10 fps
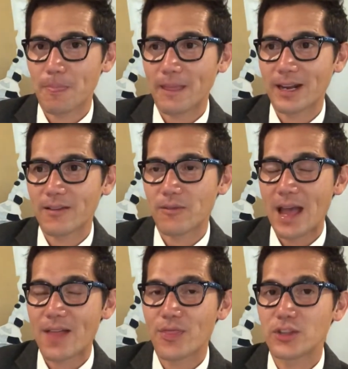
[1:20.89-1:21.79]
and I've
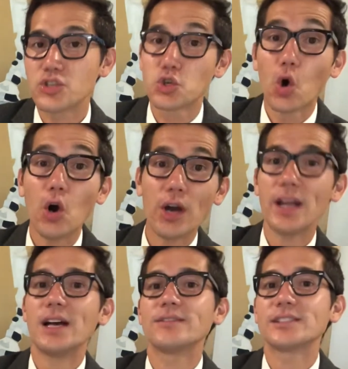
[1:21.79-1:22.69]
had the
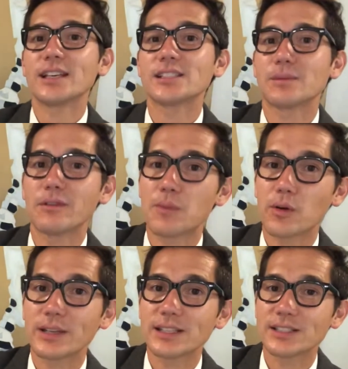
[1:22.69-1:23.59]
joy of seeing some of
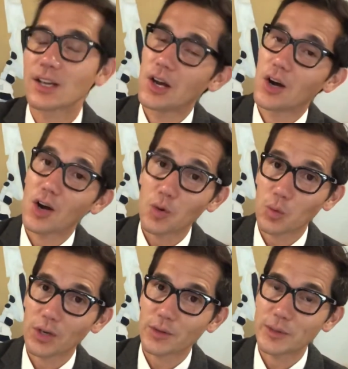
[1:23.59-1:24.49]
Pony's
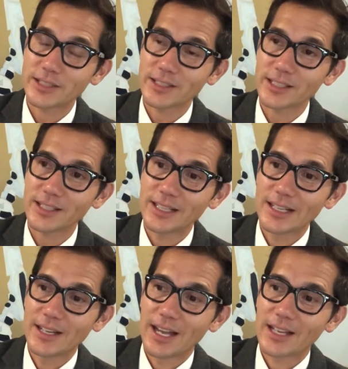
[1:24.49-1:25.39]
artwork recently.
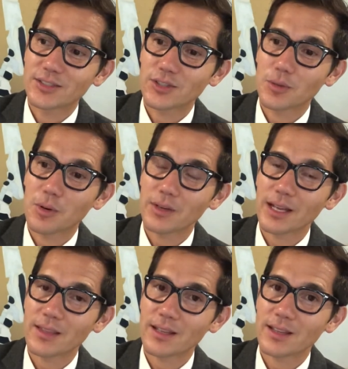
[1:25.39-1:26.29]
And so, Pony,
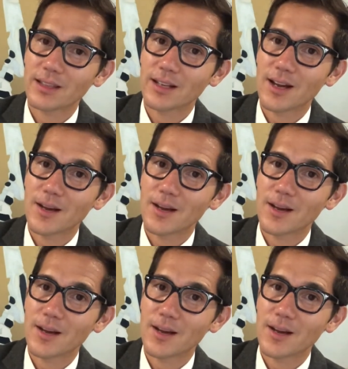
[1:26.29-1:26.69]
I think that